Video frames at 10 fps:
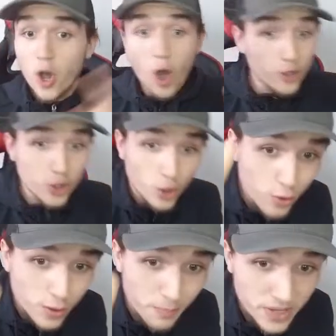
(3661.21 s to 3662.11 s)
are two
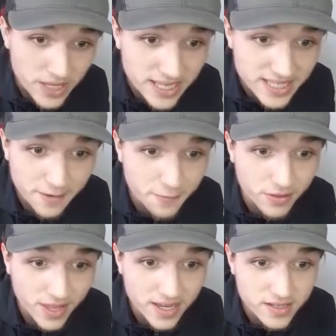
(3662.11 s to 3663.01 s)
completely different
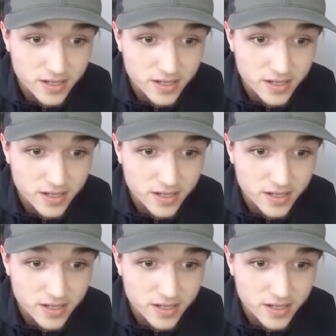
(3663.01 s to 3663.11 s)
things.